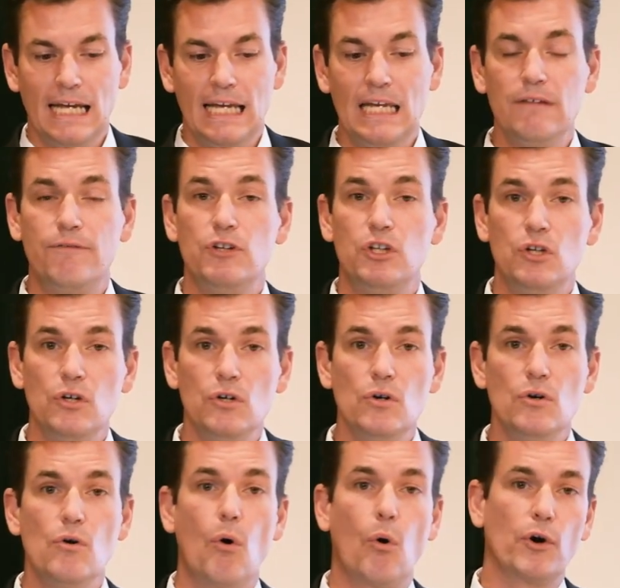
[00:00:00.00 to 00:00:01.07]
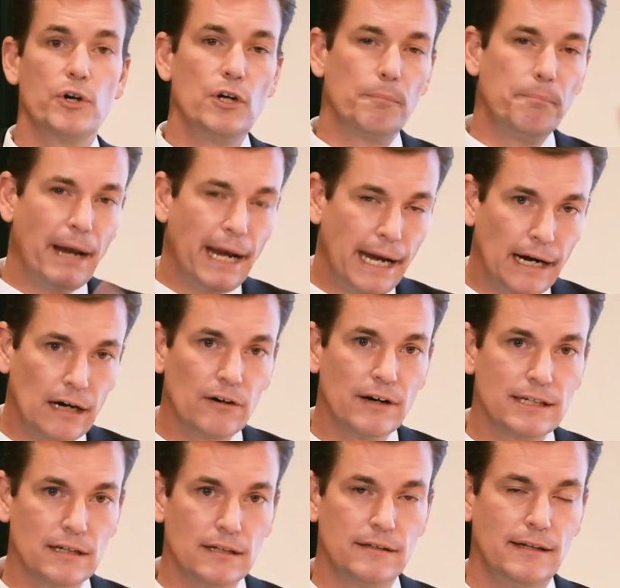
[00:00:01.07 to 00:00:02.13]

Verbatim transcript: if you or your parent,